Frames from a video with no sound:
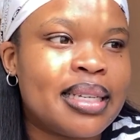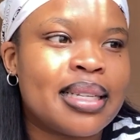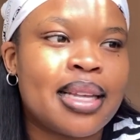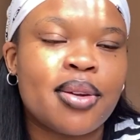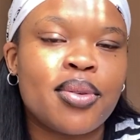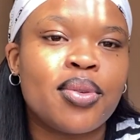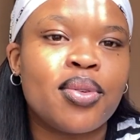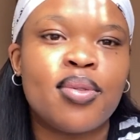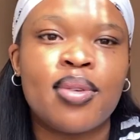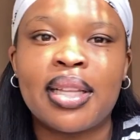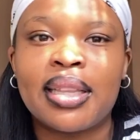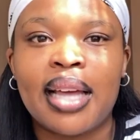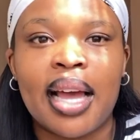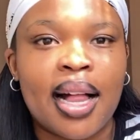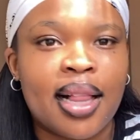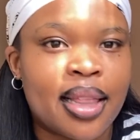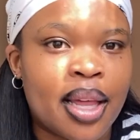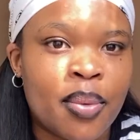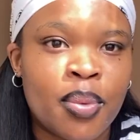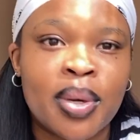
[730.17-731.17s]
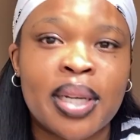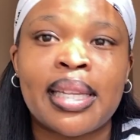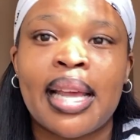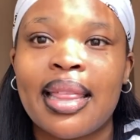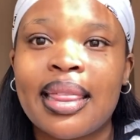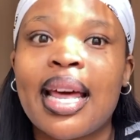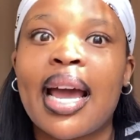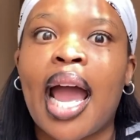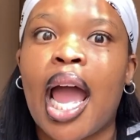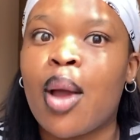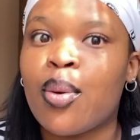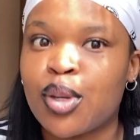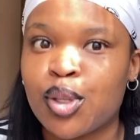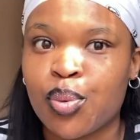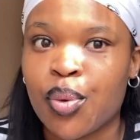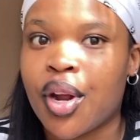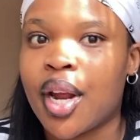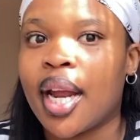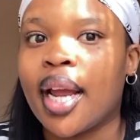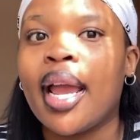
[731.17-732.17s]
I don't know what the hell that was. And the guy was
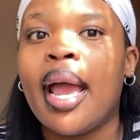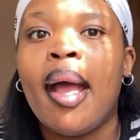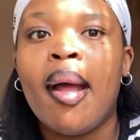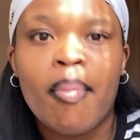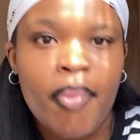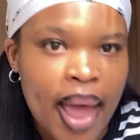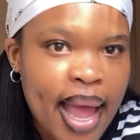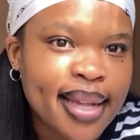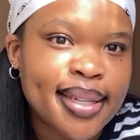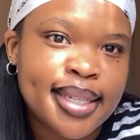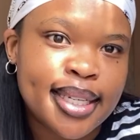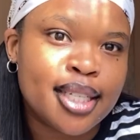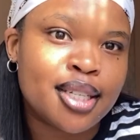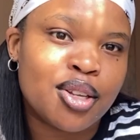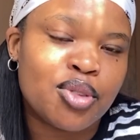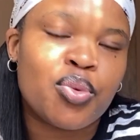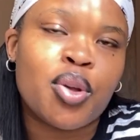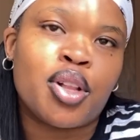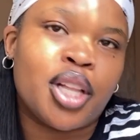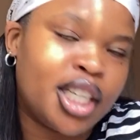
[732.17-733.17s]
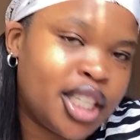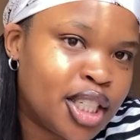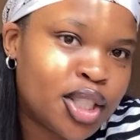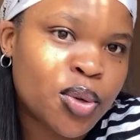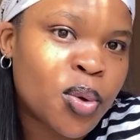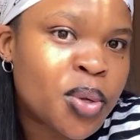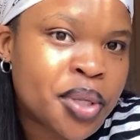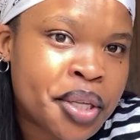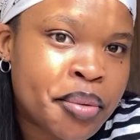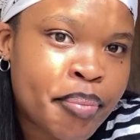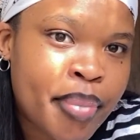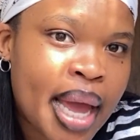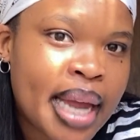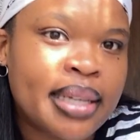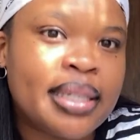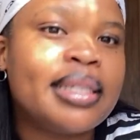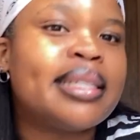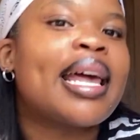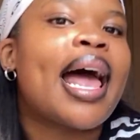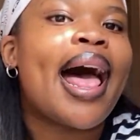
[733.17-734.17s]
wearing panties as well. Let's just call them
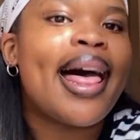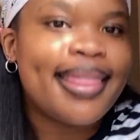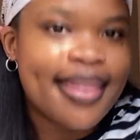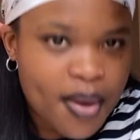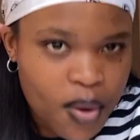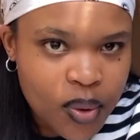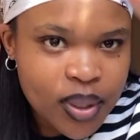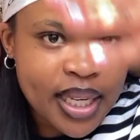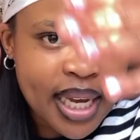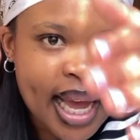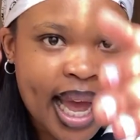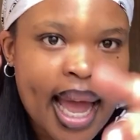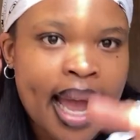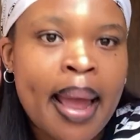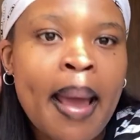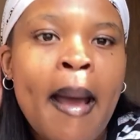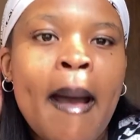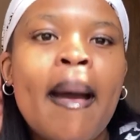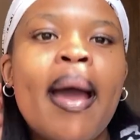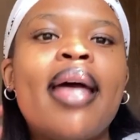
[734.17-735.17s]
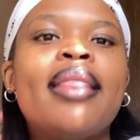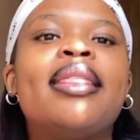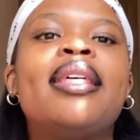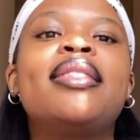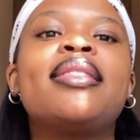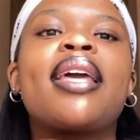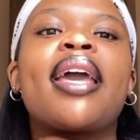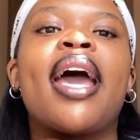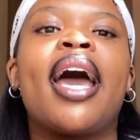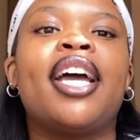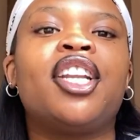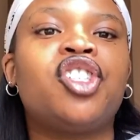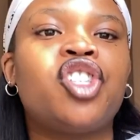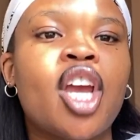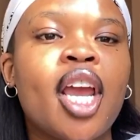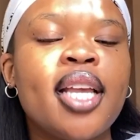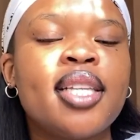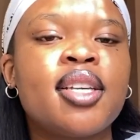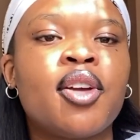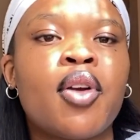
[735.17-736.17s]
panties. And the older guy. And then they had
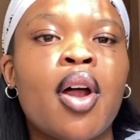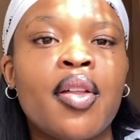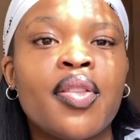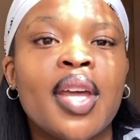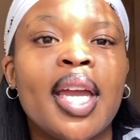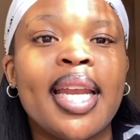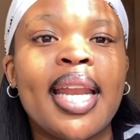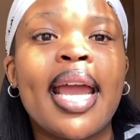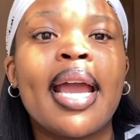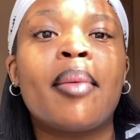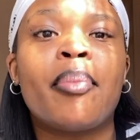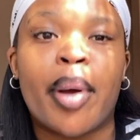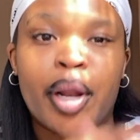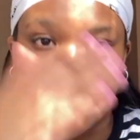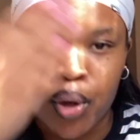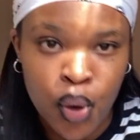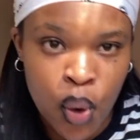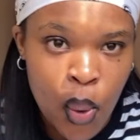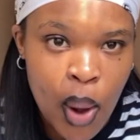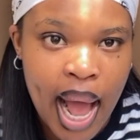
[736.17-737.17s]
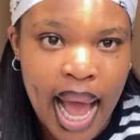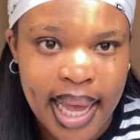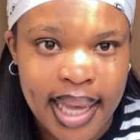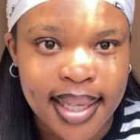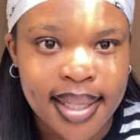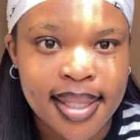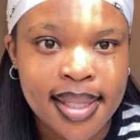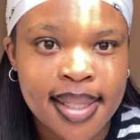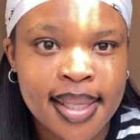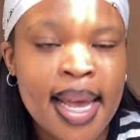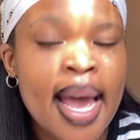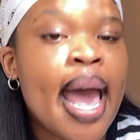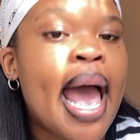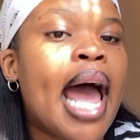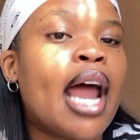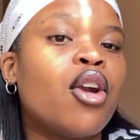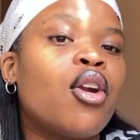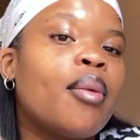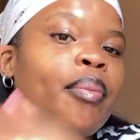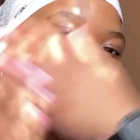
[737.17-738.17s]
chains around their neck, but no eyes. I
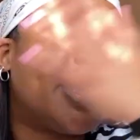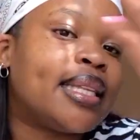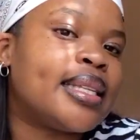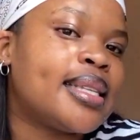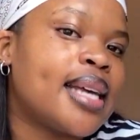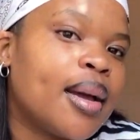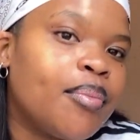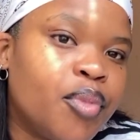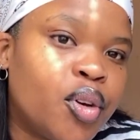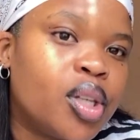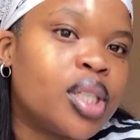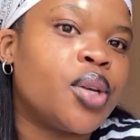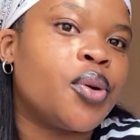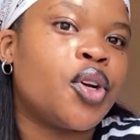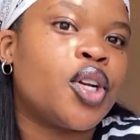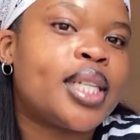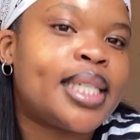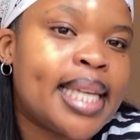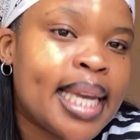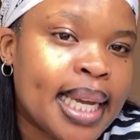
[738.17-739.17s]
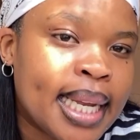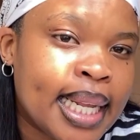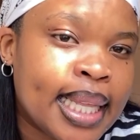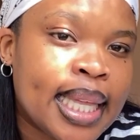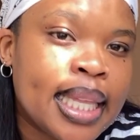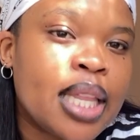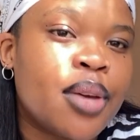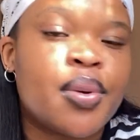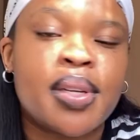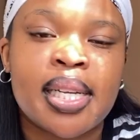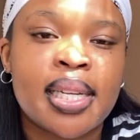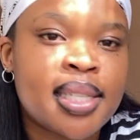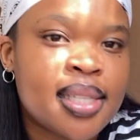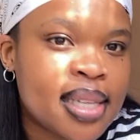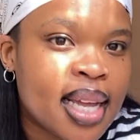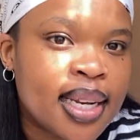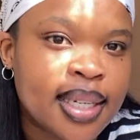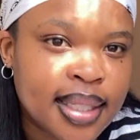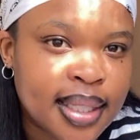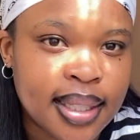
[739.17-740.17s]
don't know about the time because they were not seeing anything. They were just
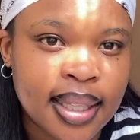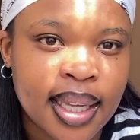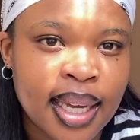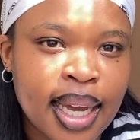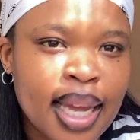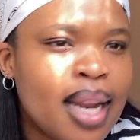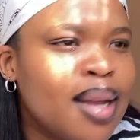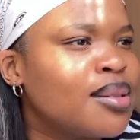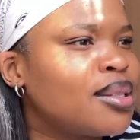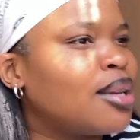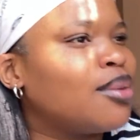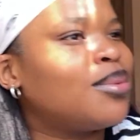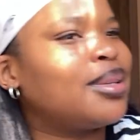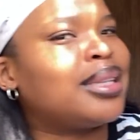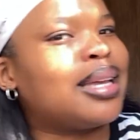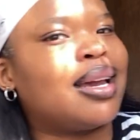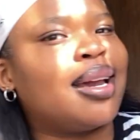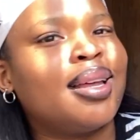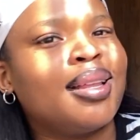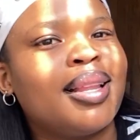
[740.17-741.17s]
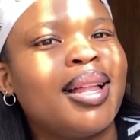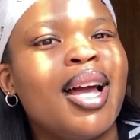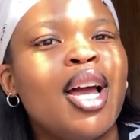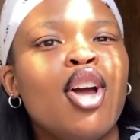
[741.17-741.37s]
standing there. And I was like, what the hell?